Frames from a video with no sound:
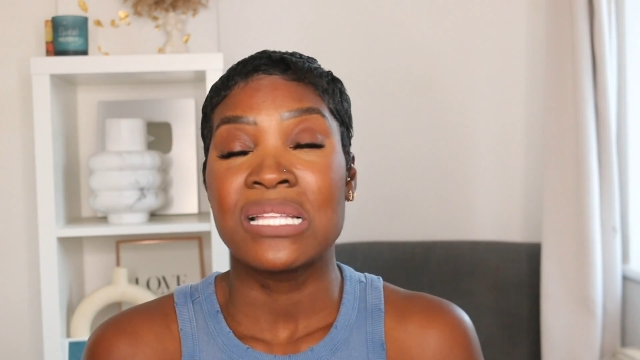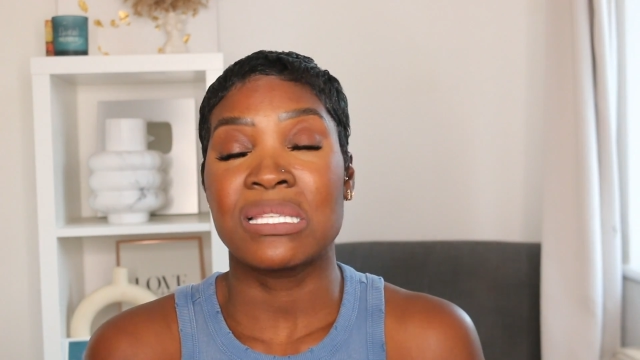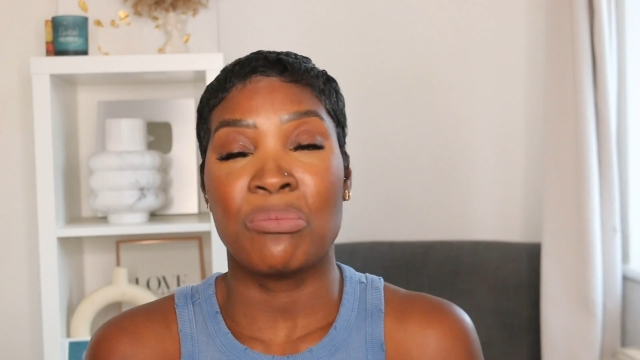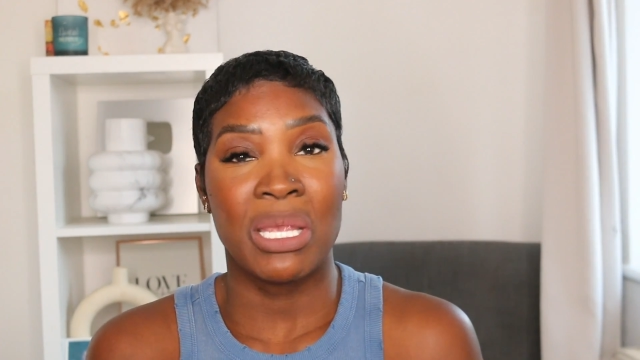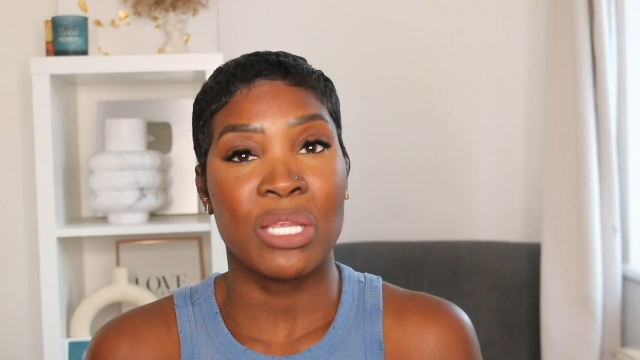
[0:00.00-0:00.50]

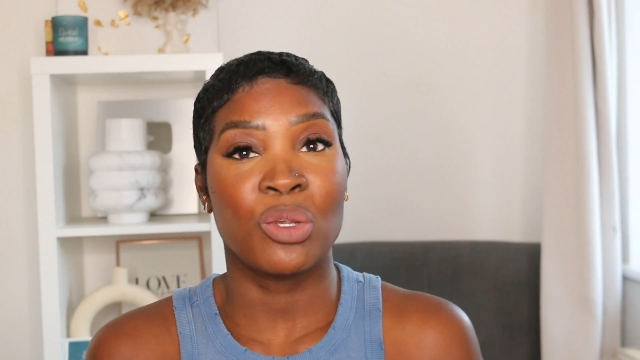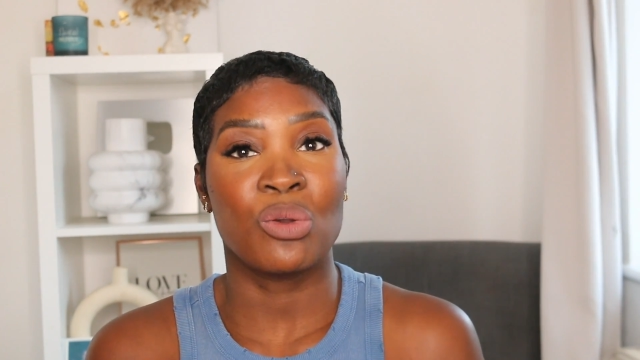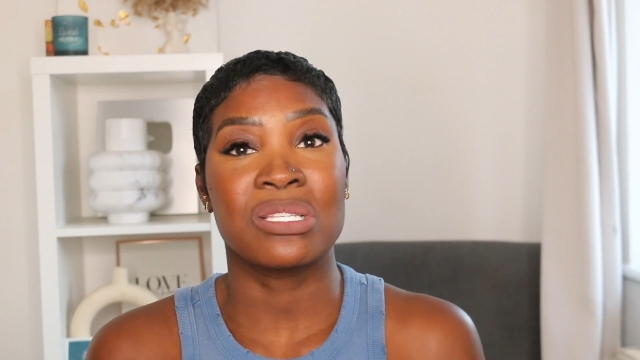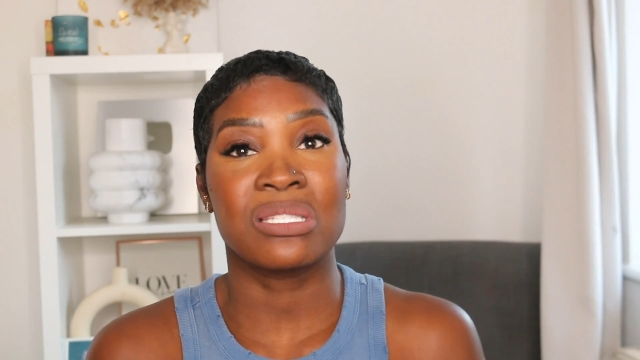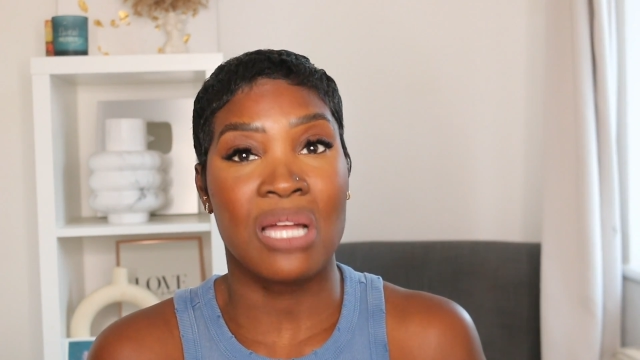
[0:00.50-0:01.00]
to make
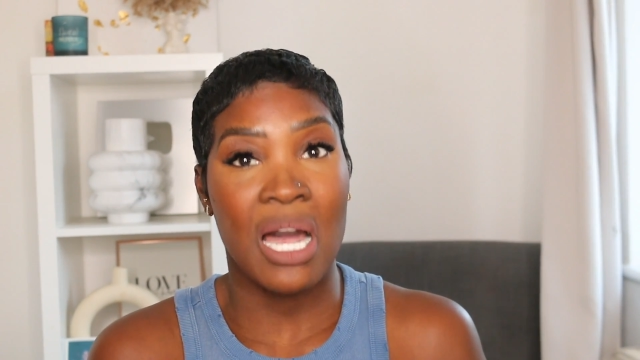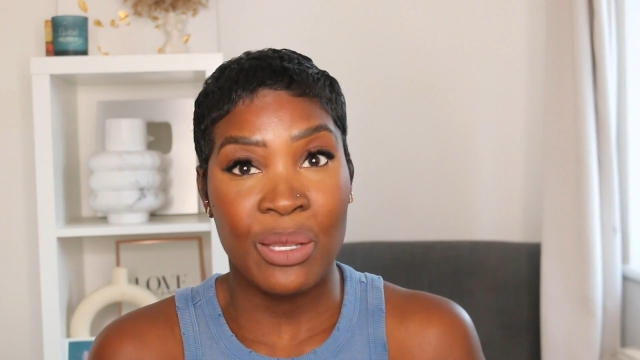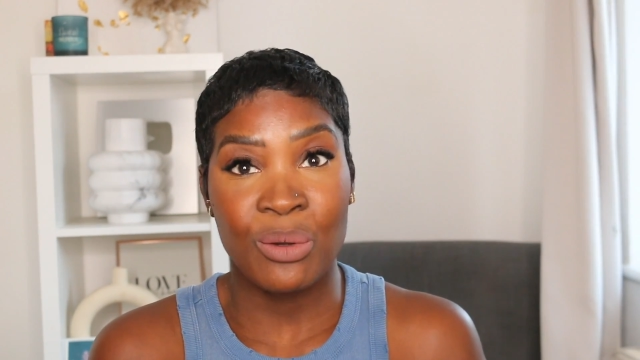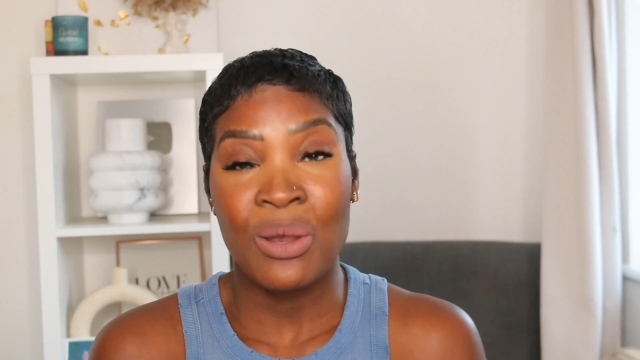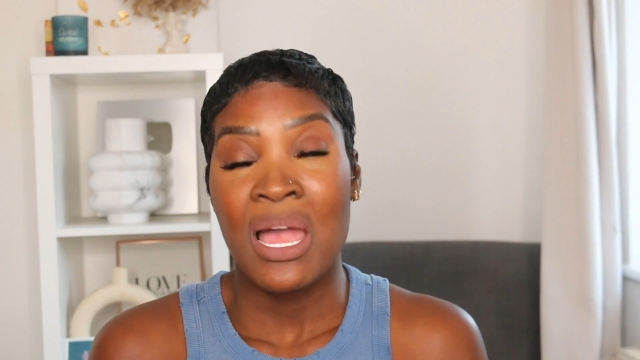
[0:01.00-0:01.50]
your
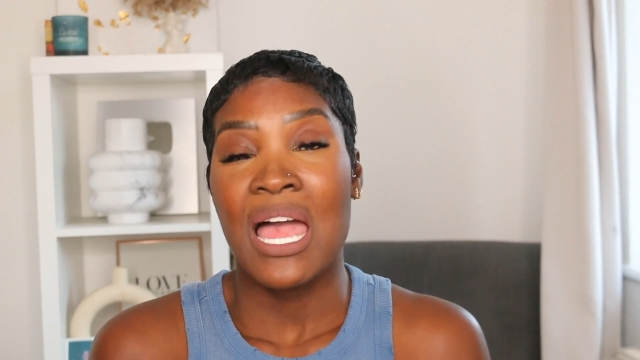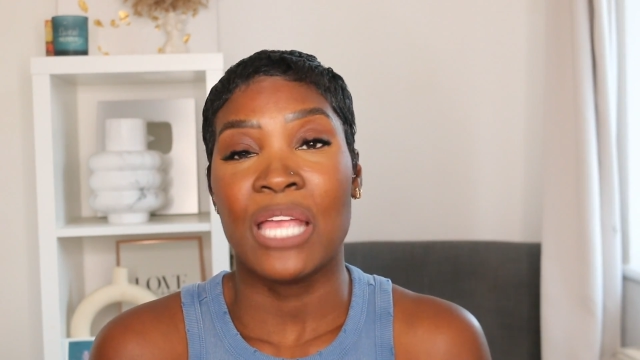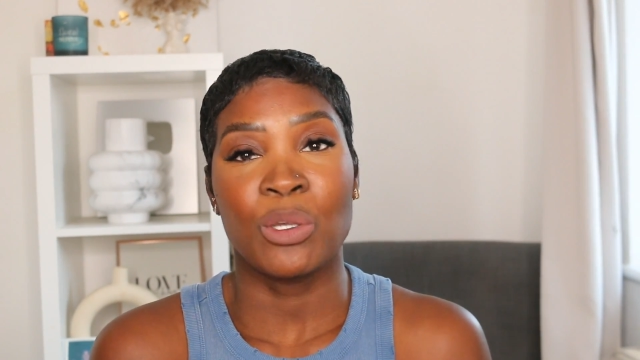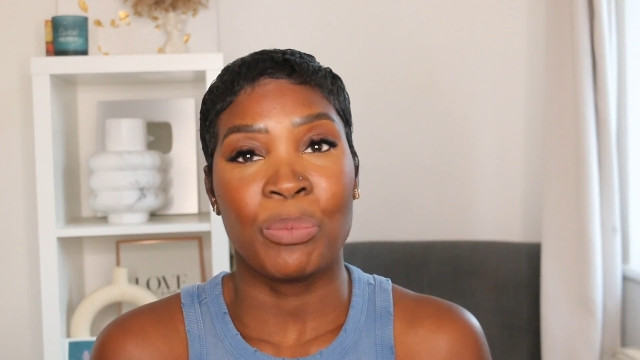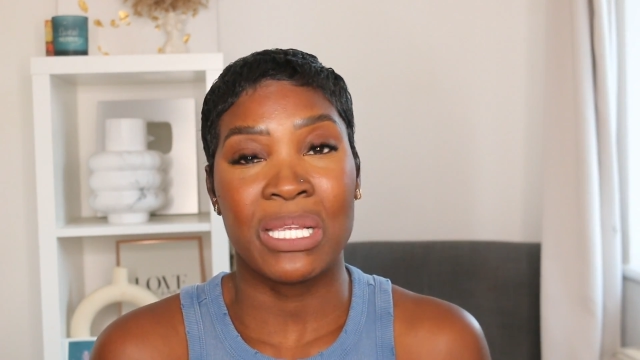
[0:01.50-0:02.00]
style
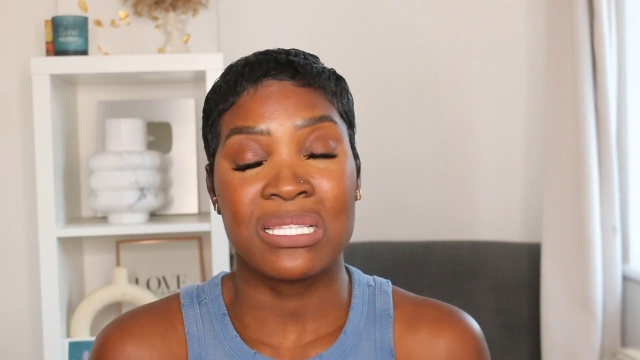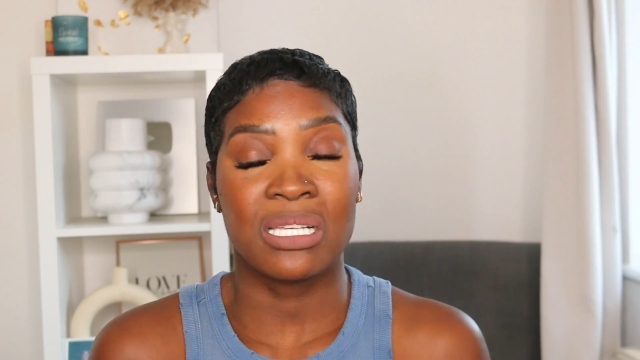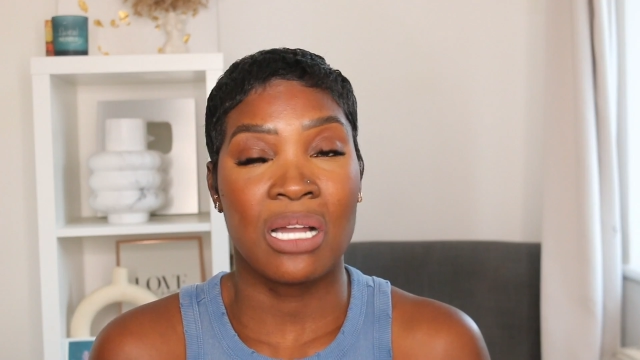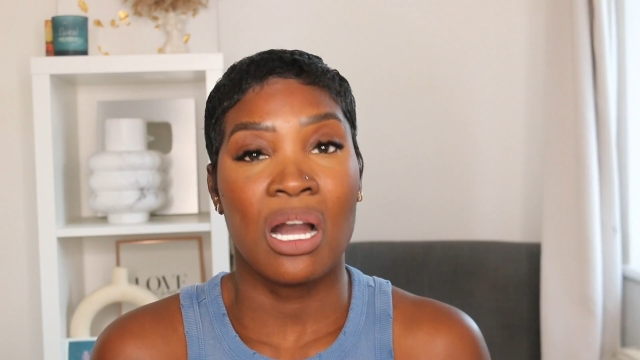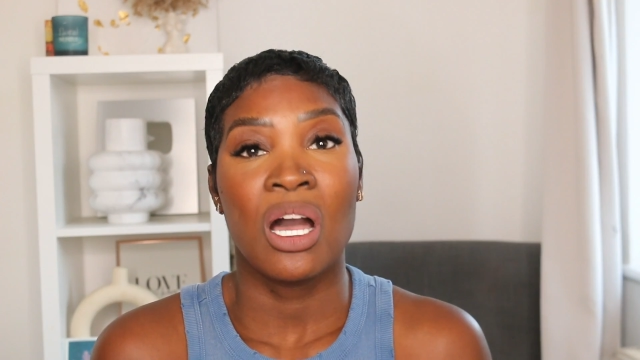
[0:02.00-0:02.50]
and your pixie
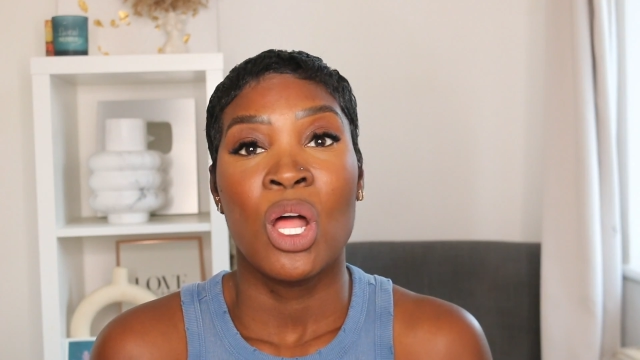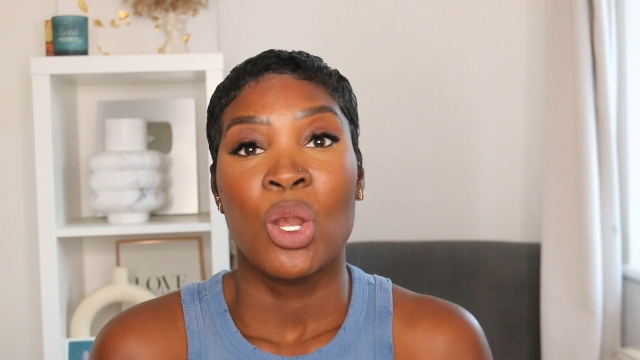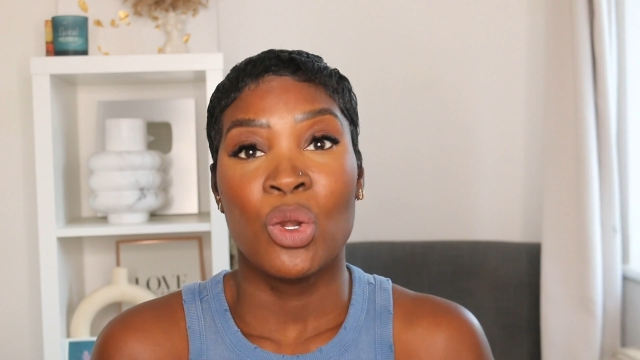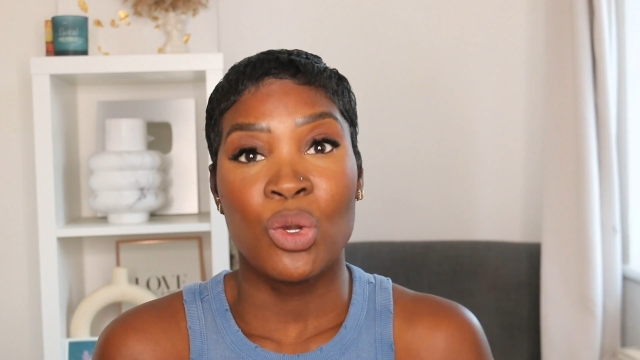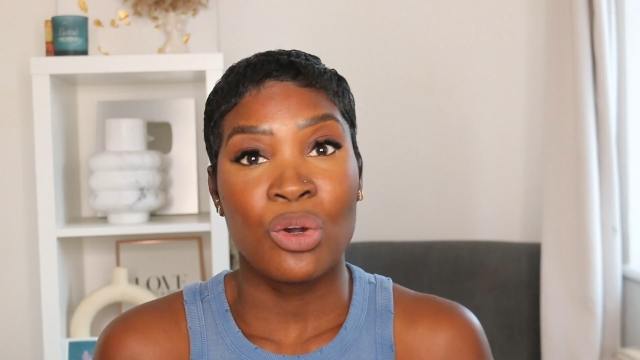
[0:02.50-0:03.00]
cut
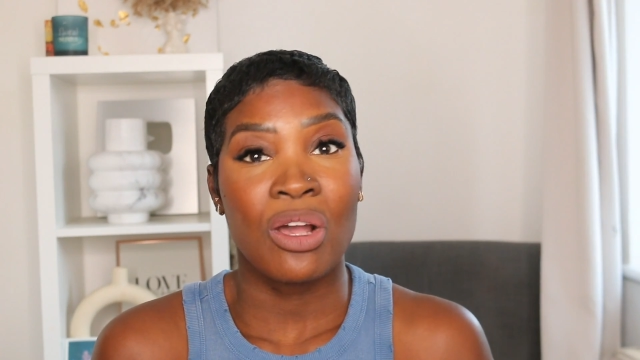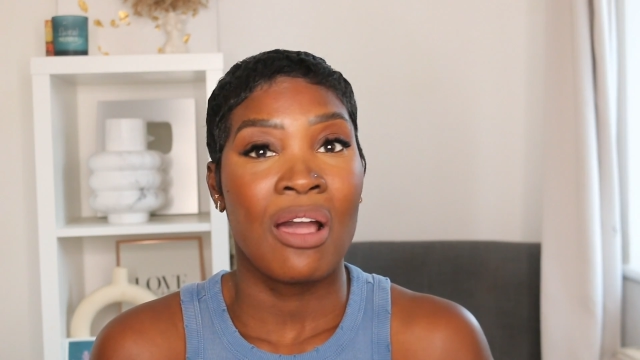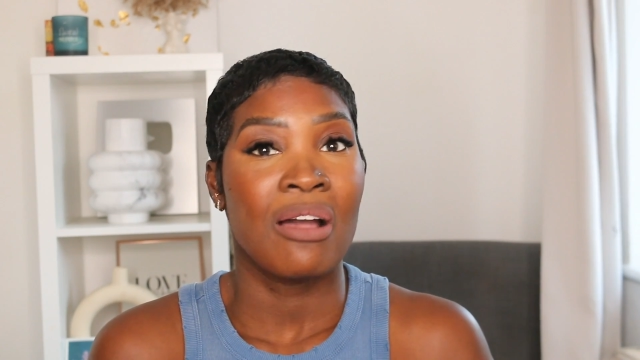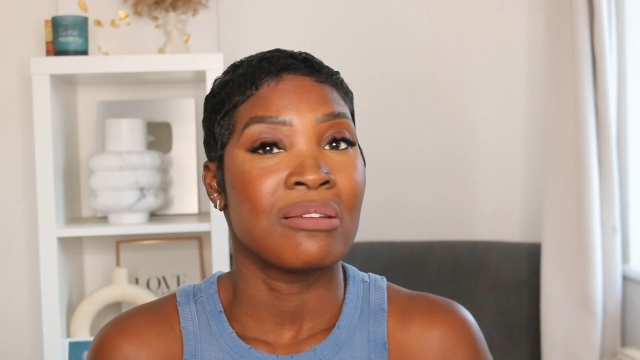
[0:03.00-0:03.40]
look